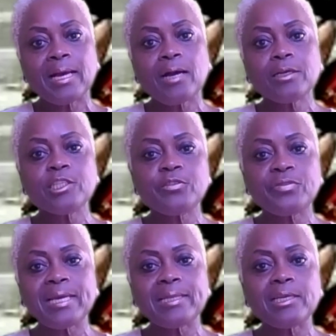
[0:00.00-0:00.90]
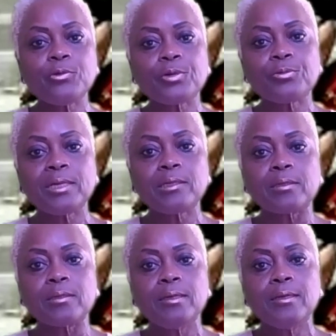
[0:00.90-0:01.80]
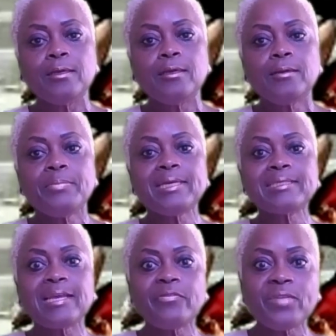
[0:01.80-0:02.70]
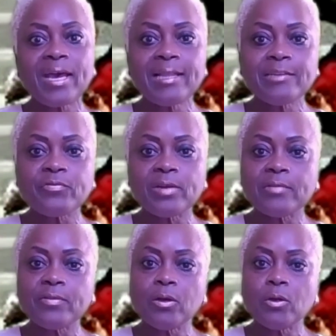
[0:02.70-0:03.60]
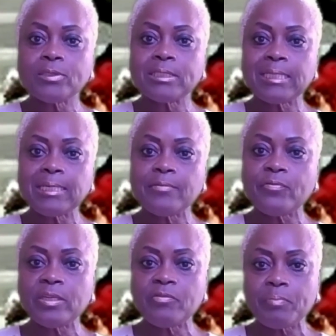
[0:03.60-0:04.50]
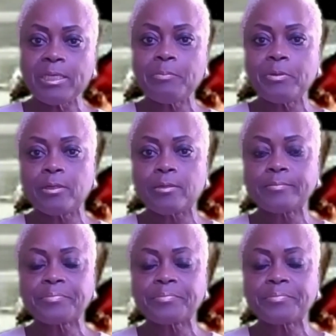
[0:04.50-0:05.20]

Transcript: How could you forget that you were a runner? Because I fell in front of a whole stadium full of people.